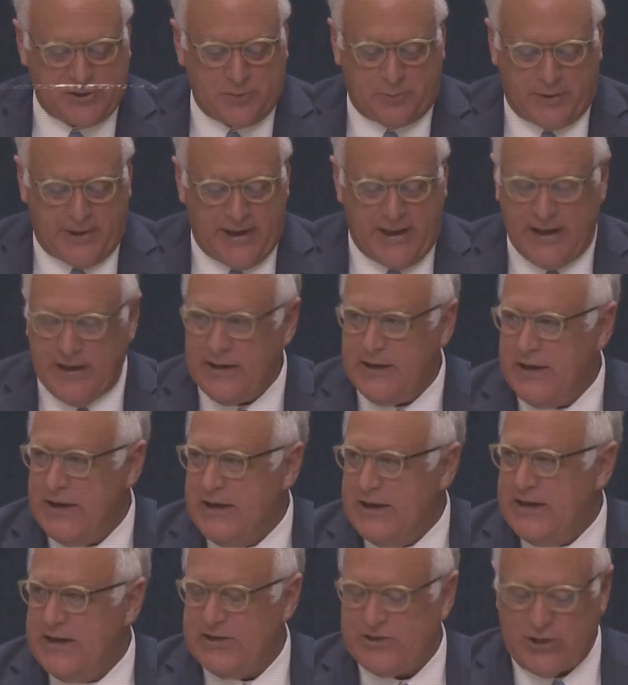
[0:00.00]
It's
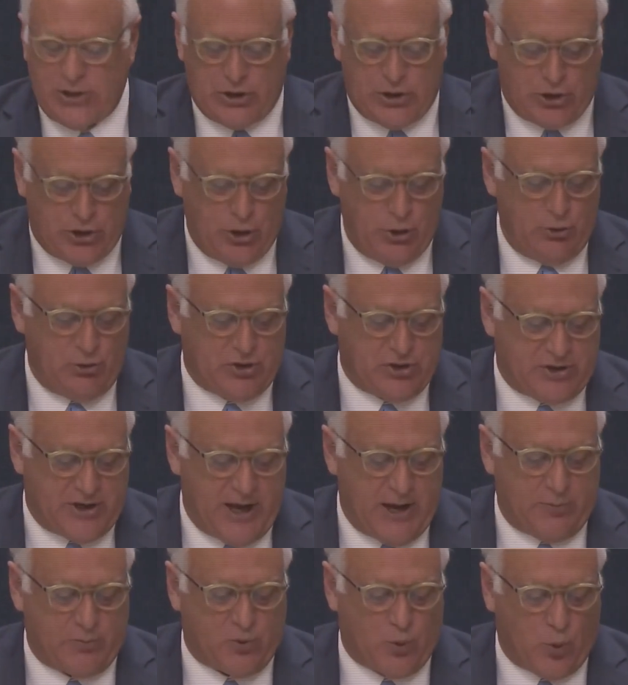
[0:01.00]
important to mention that
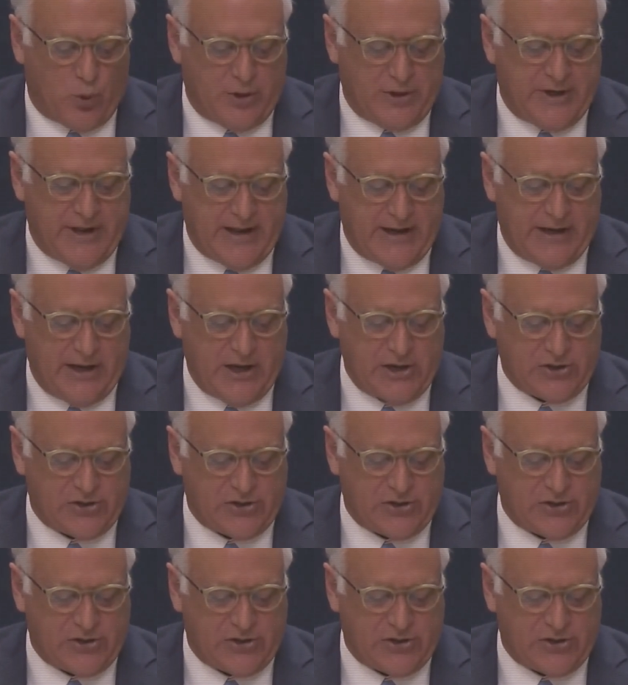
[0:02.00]
this current plan